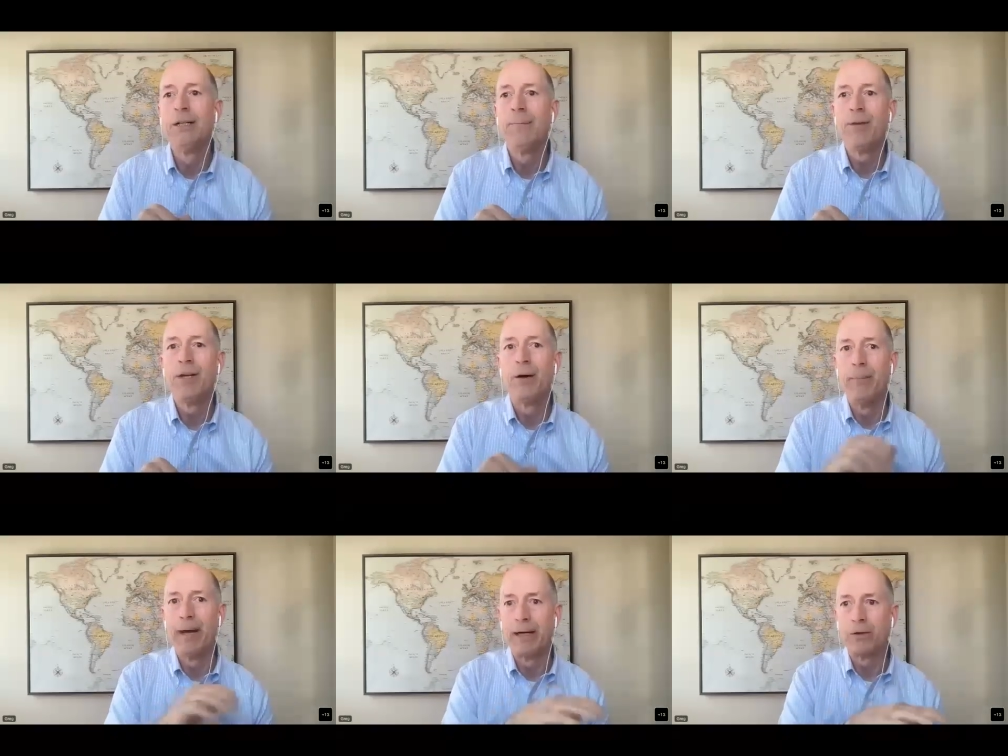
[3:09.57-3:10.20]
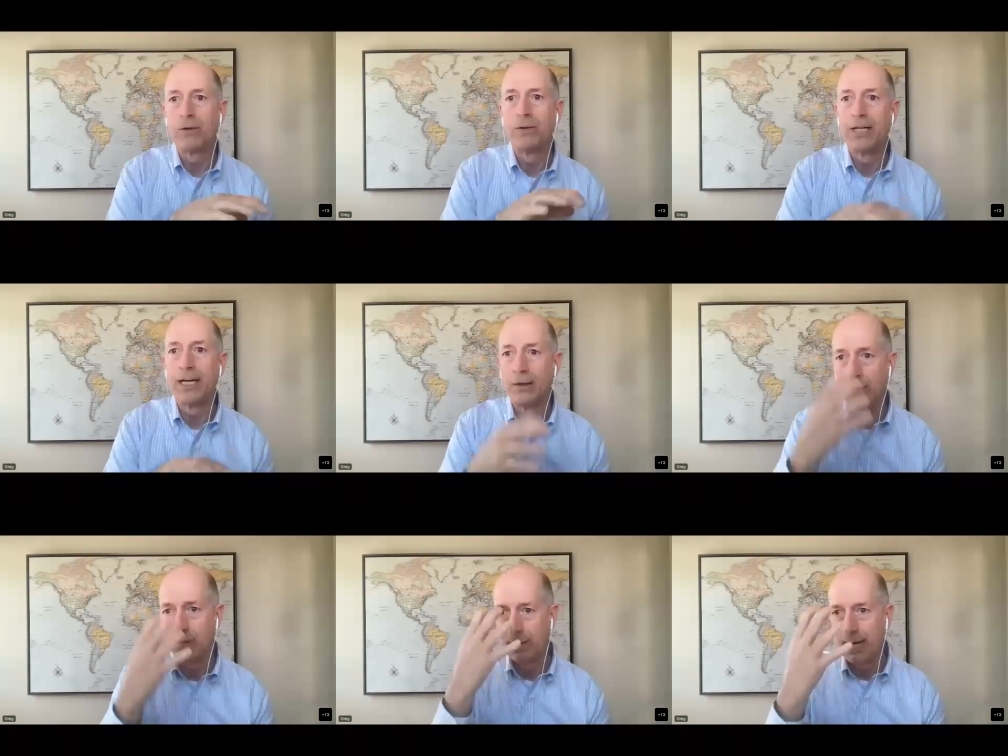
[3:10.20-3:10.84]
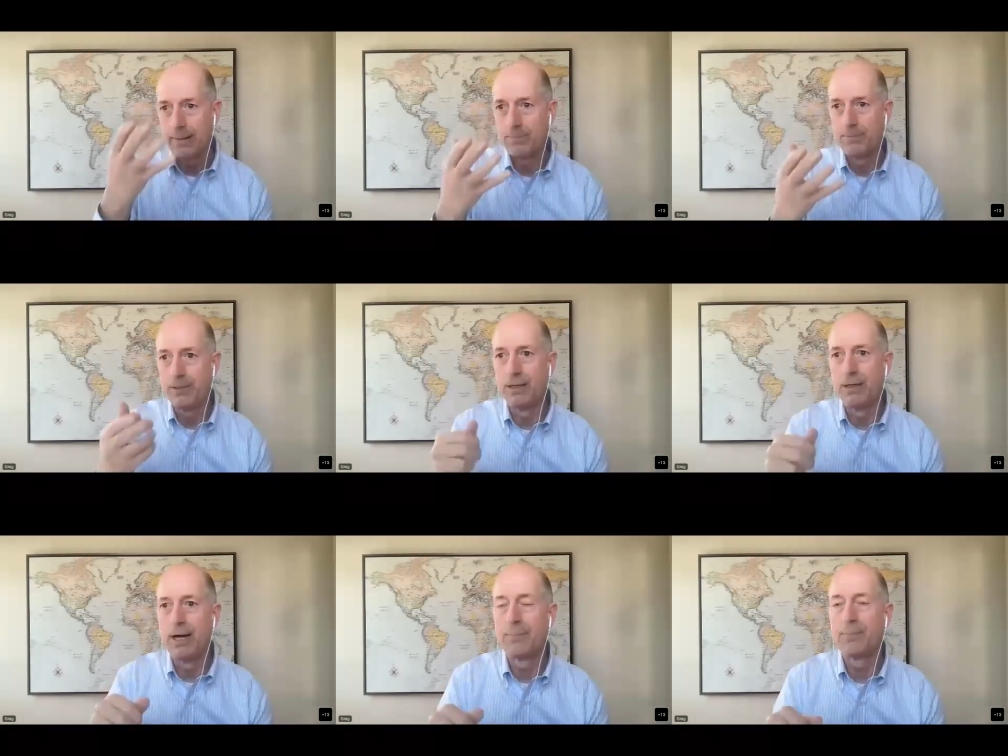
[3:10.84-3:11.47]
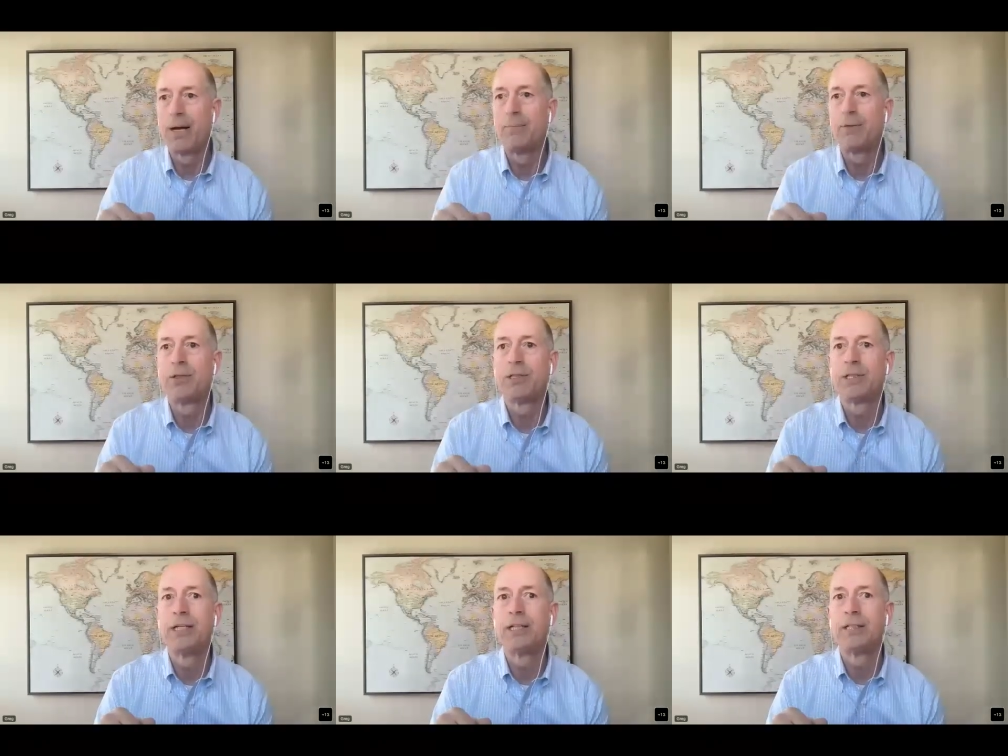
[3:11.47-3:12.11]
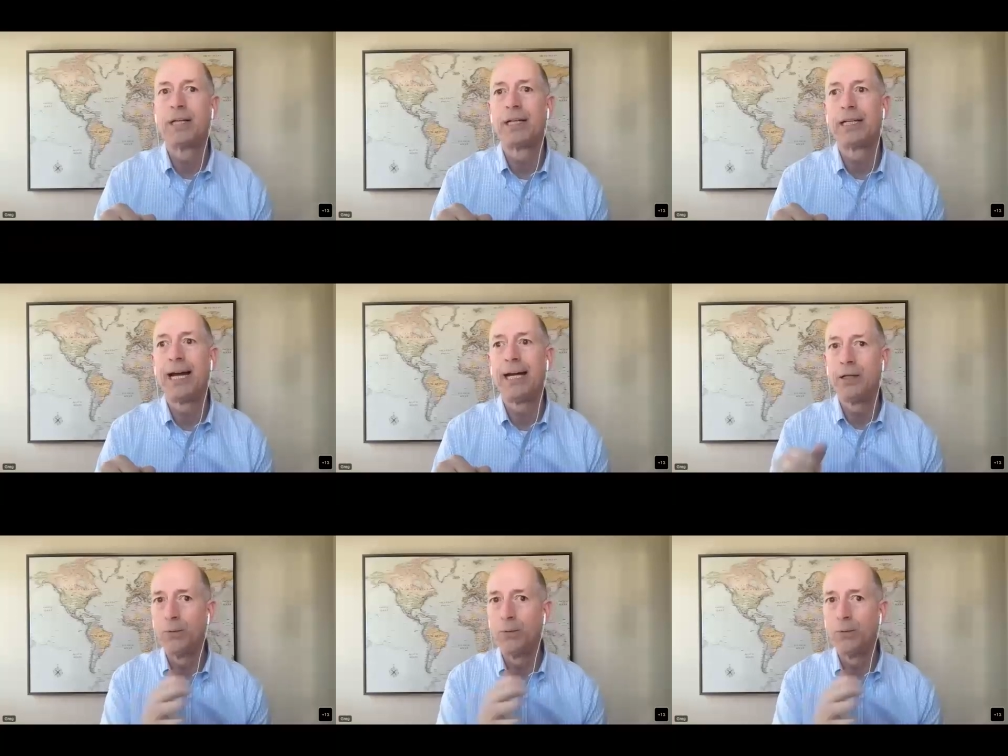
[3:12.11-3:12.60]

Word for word: You know, medical, dental, op, you know, optometrists, things like that.